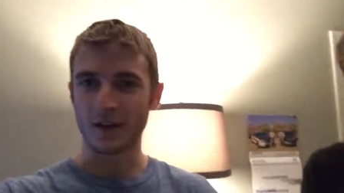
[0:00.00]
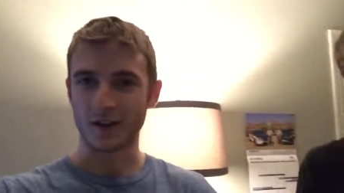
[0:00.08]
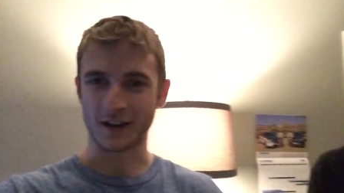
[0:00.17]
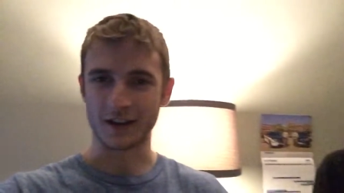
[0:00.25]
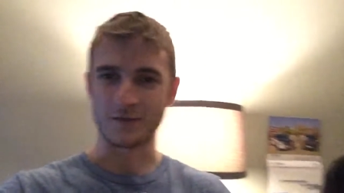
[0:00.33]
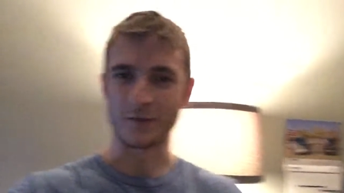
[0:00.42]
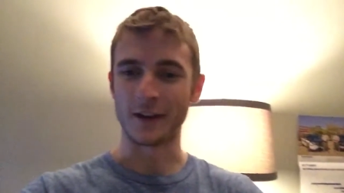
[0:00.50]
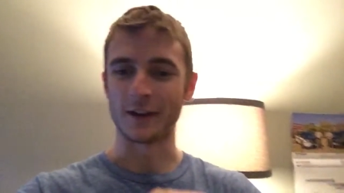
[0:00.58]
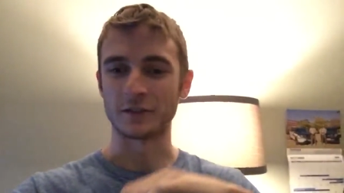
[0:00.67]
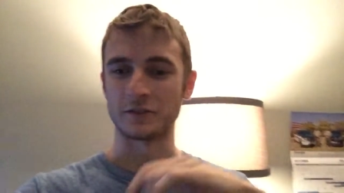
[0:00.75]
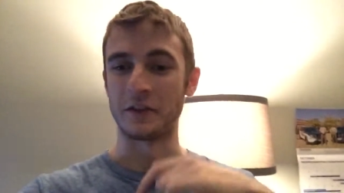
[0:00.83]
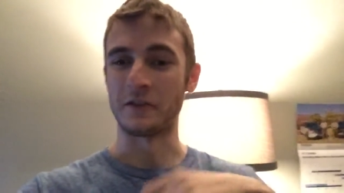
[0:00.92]
are getting ready
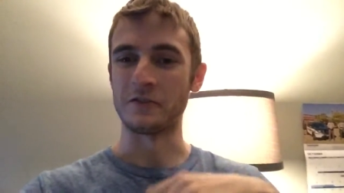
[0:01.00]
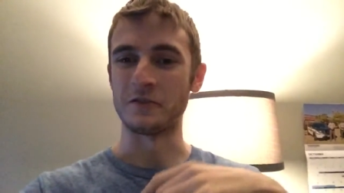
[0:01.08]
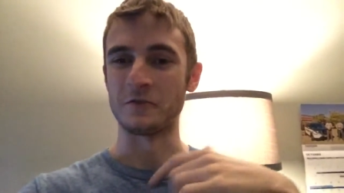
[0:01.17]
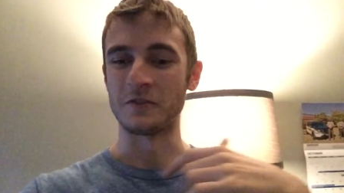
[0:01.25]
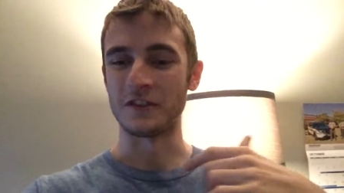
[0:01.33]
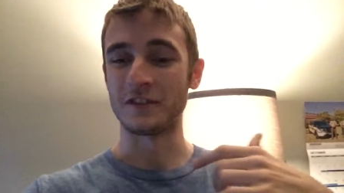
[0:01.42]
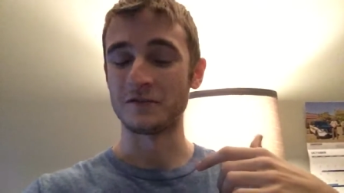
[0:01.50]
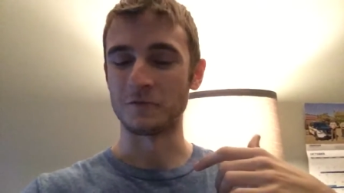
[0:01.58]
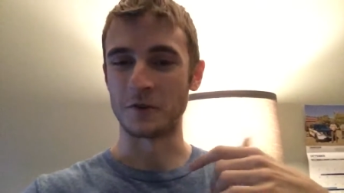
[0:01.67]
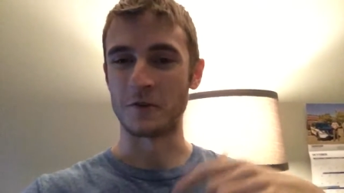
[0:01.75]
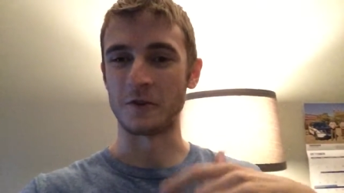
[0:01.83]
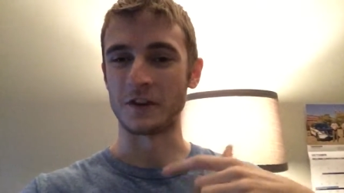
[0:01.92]
to start doing
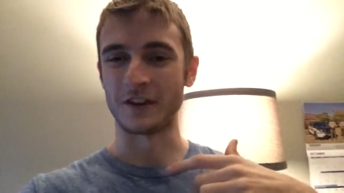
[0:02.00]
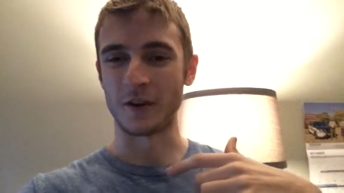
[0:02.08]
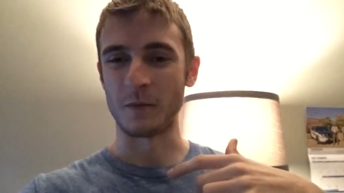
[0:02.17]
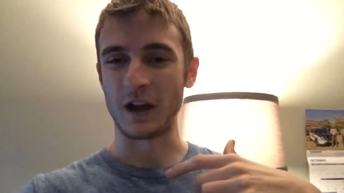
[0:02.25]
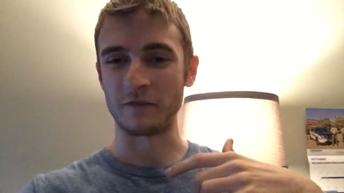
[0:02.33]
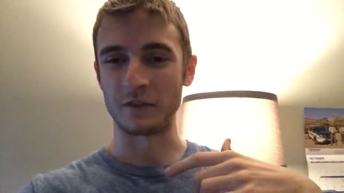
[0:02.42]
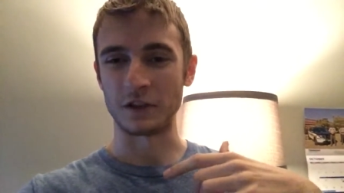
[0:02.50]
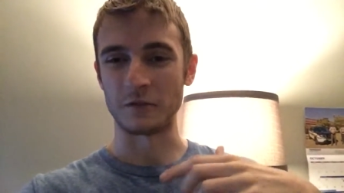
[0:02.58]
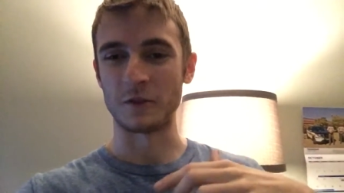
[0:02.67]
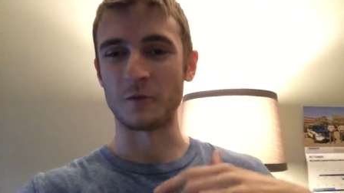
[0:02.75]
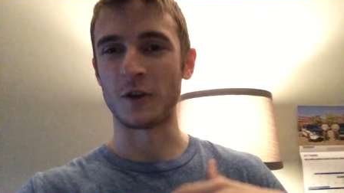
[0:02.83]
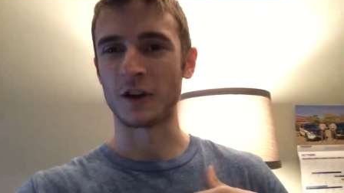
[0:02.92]
recording our Mafia
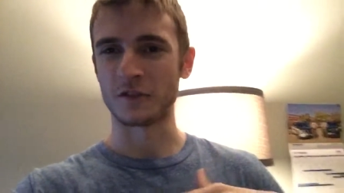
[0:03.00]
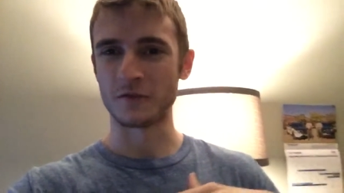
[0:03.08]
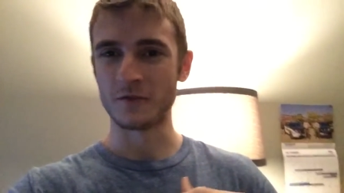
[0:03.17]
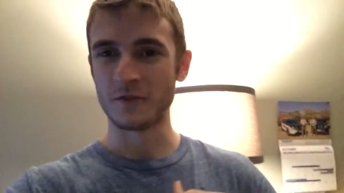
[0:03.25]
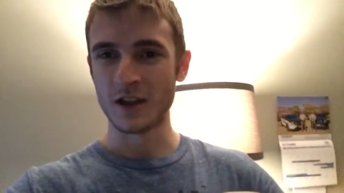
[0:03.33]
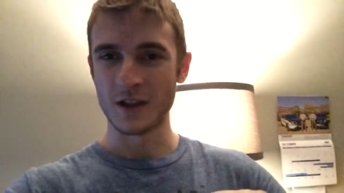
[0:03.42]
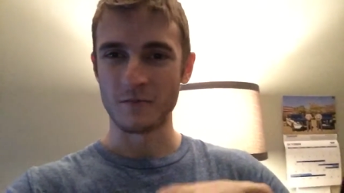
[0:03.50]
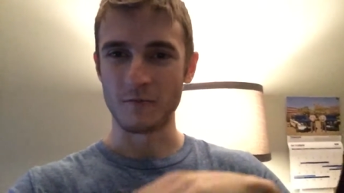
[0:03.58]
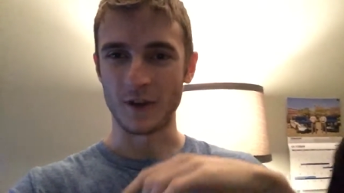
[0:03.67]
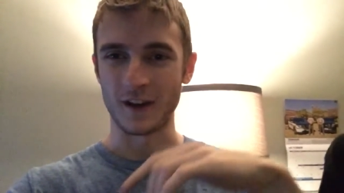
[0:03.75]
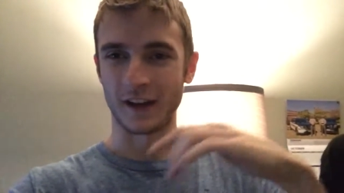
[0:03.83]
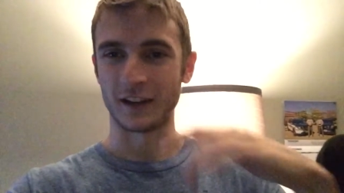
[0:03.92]
3 walkthrough,
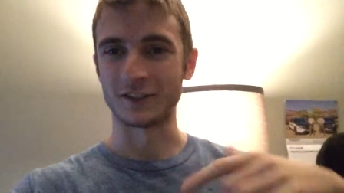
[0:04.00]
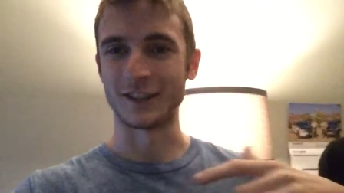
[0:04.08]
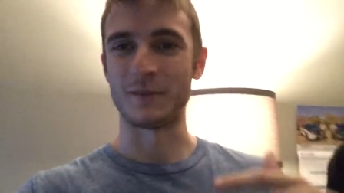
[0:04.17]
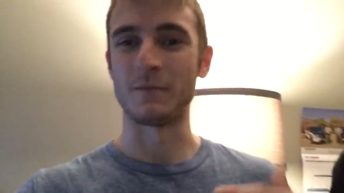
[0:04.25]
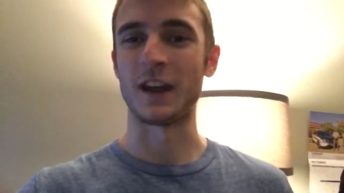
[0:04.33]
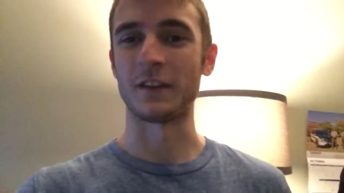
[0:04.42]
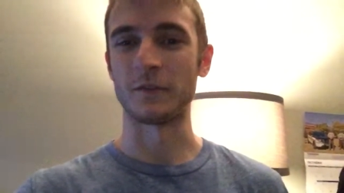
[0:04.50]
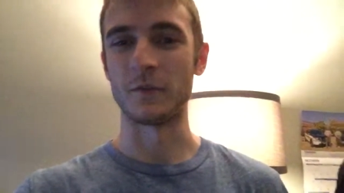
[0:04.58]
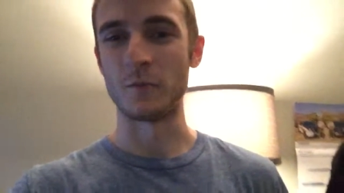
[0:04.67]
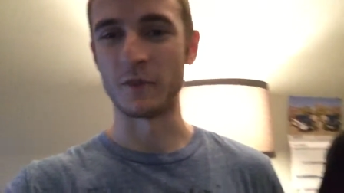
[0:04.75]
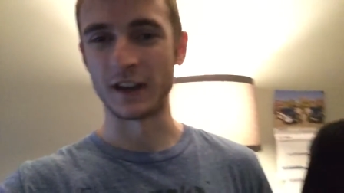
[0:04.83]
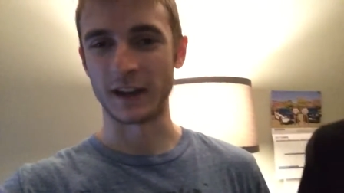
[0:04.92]
but I just got back from the
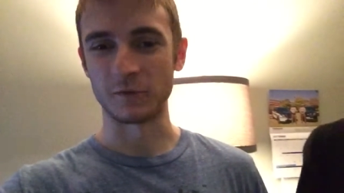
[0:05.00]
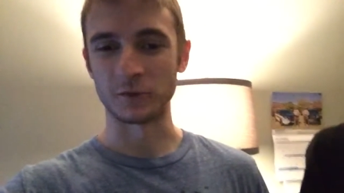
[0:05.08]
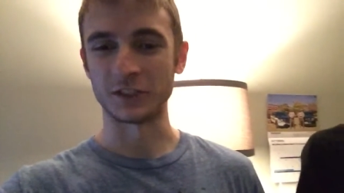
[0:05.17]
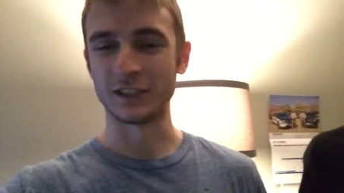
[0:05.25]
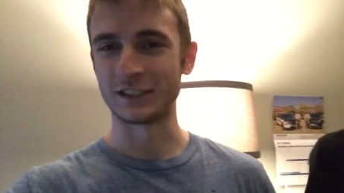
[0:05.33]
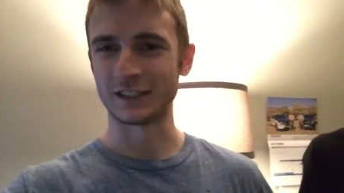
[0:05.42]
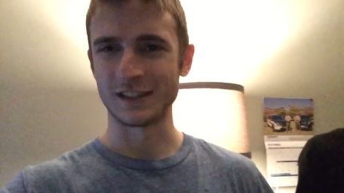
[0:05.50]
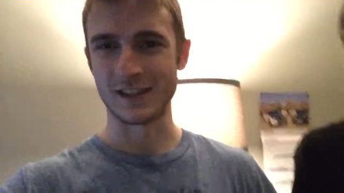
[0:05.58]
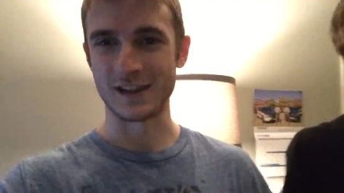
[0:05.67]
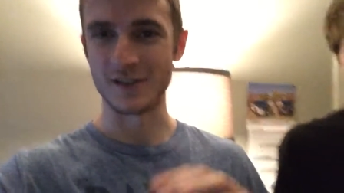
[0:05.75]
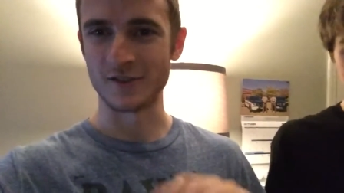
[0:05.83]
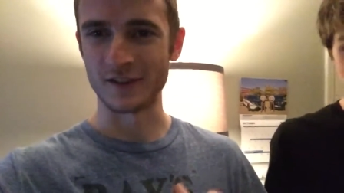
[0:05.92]
midnight release,
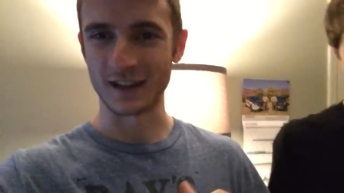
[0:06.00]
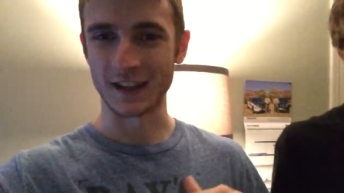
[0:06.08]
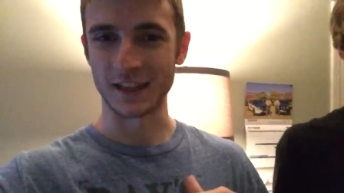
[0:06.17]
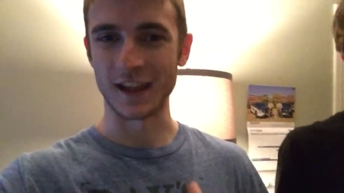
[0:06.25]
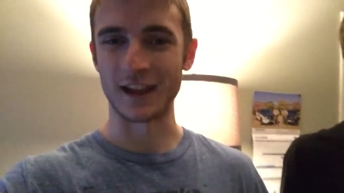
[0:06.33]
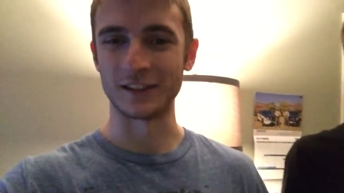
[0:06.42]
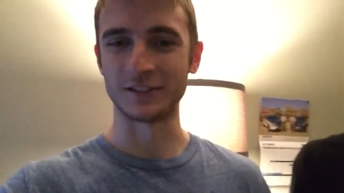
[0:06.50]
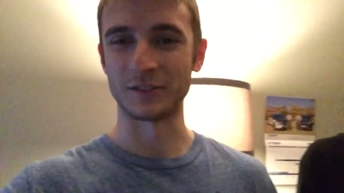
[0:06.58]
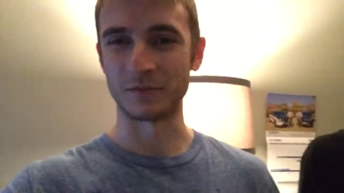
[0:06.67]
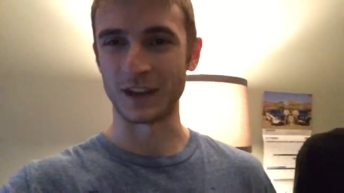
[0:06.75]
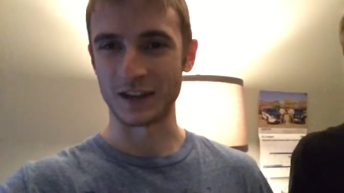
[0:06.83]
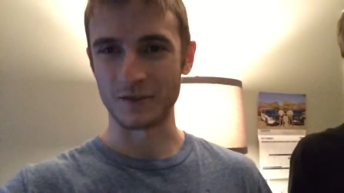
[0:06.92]
and during that they had
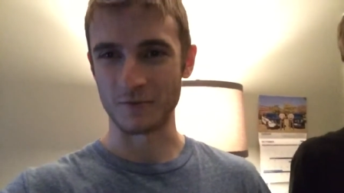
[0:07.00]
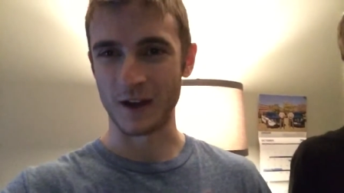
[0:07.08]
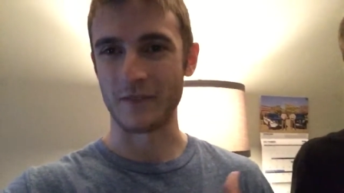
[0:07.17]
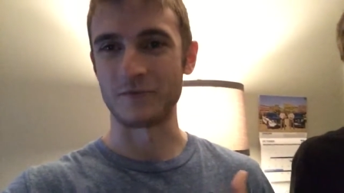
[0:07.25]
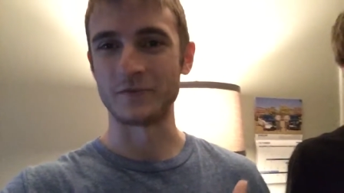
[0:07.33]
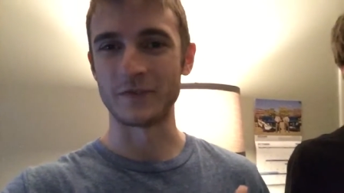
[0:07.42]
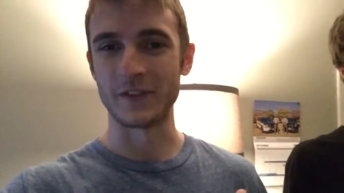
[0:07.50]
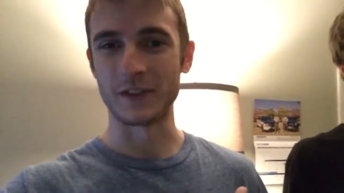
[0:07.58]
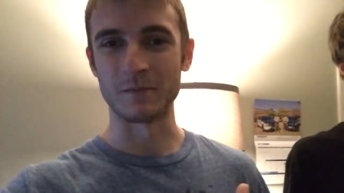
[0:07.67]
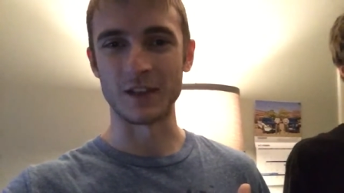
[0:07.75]
some kind of raffle thing